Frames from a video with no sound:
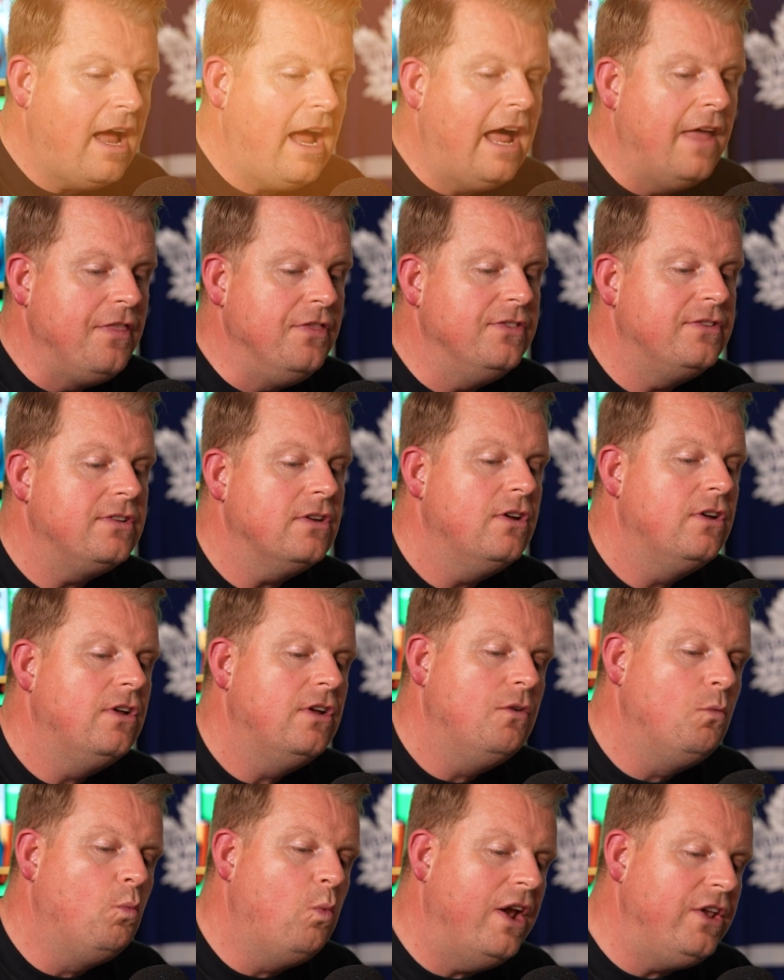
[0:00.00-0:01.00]
And
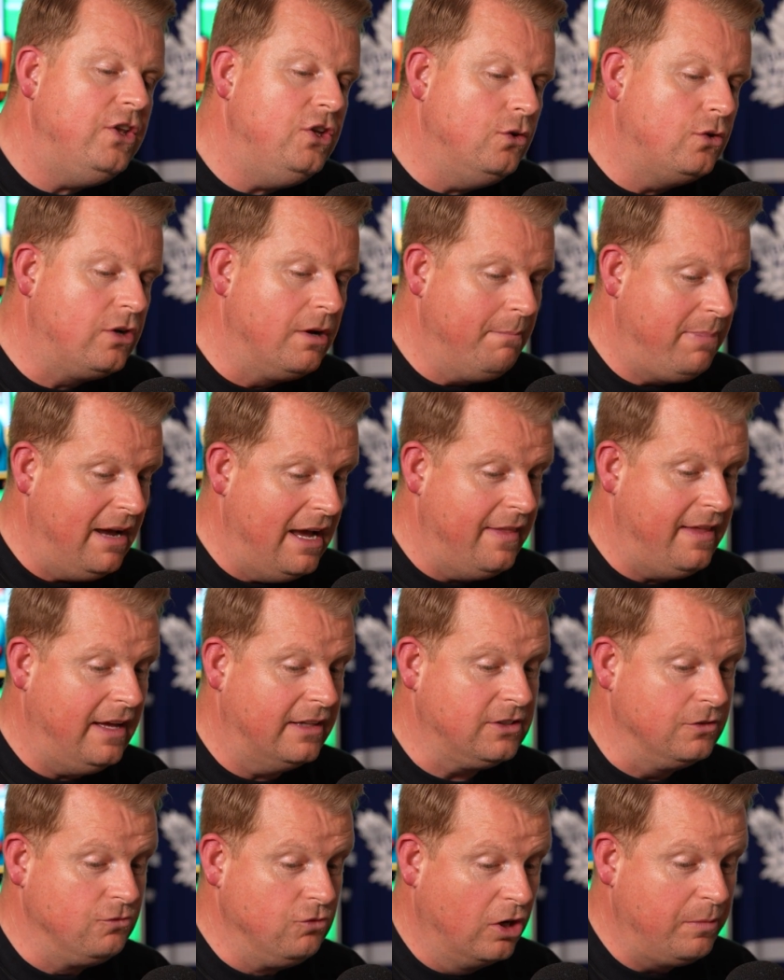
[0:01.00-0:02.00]
when you compare
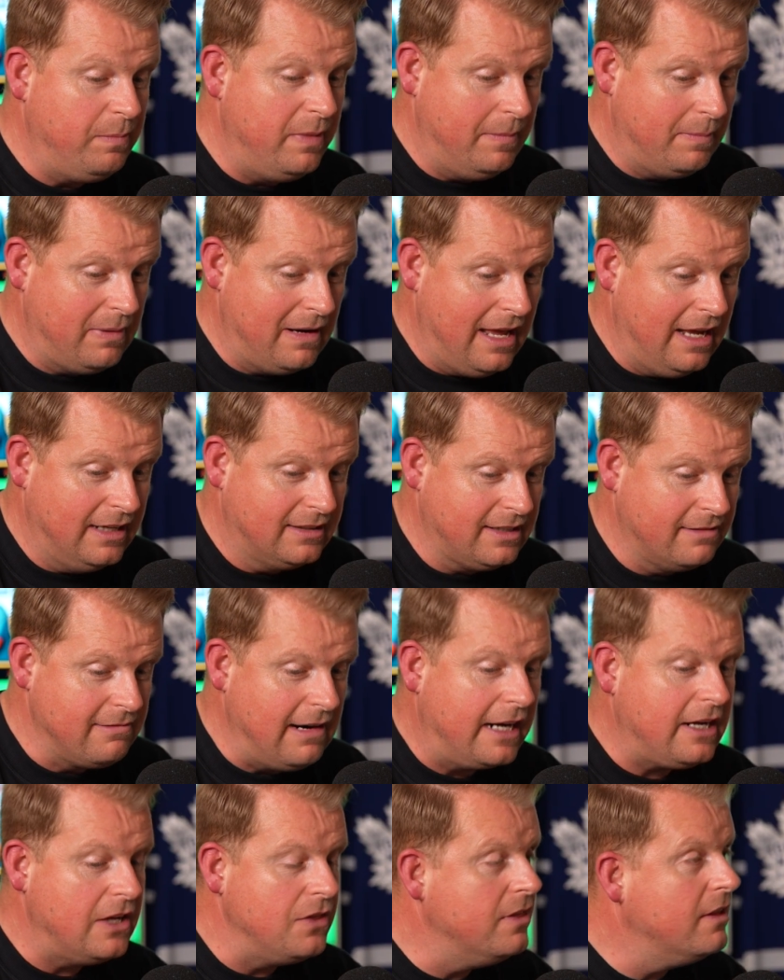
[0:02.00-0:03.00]
that to rugby players, they
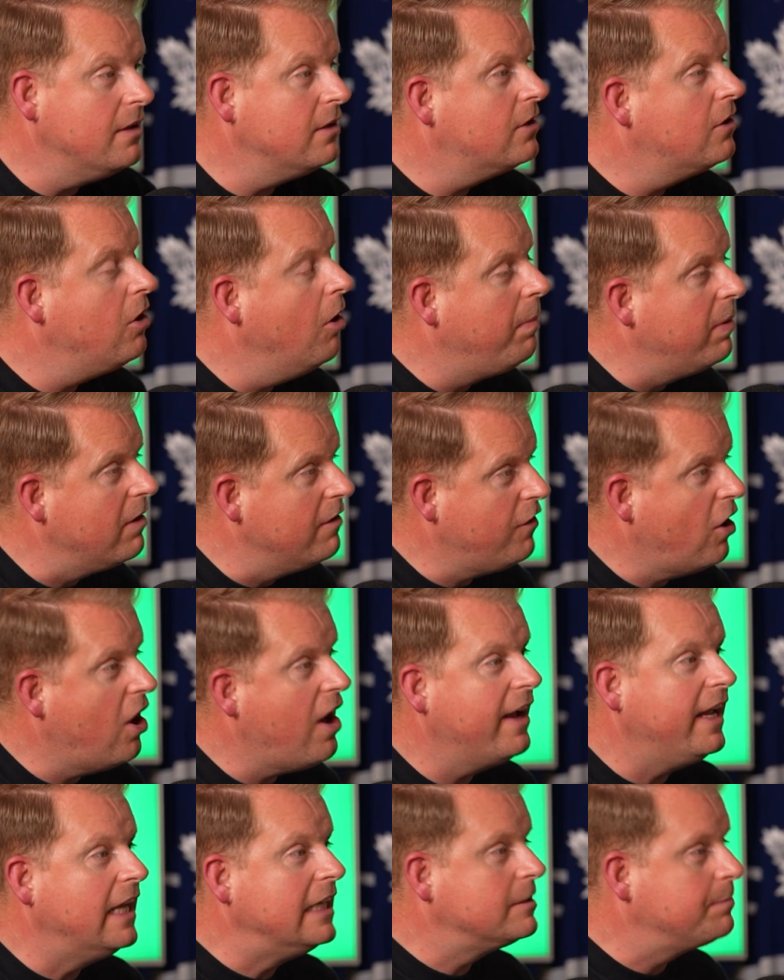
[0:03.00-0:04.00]
reckon the couple of
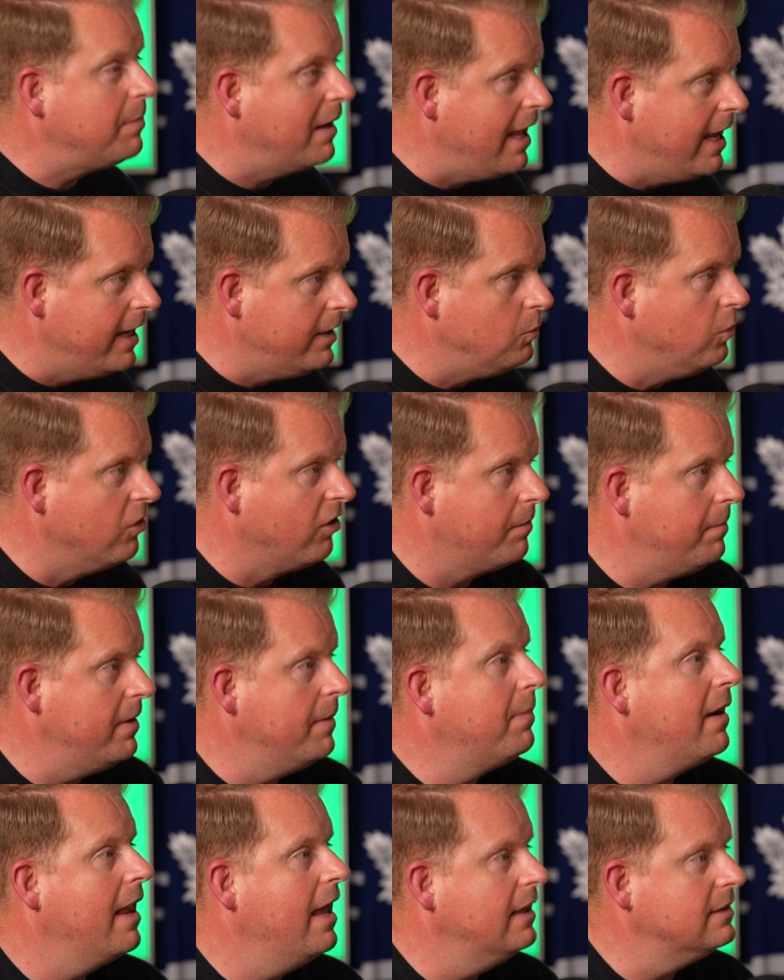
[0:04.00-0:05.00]
highest paid
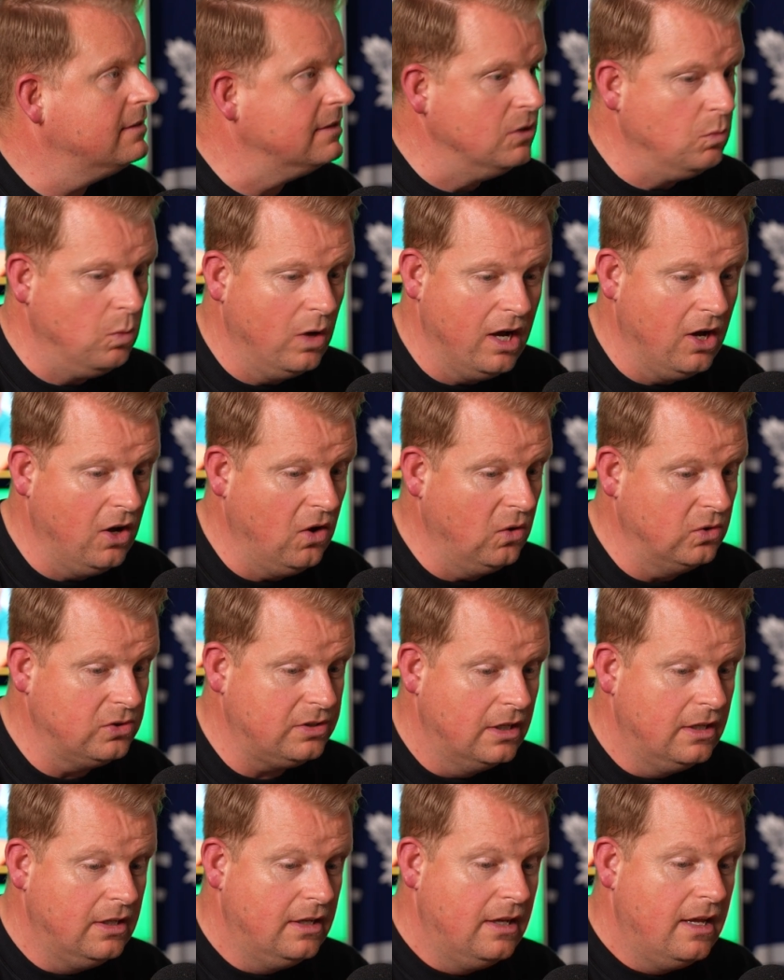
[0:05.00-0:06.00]
rugby players in the world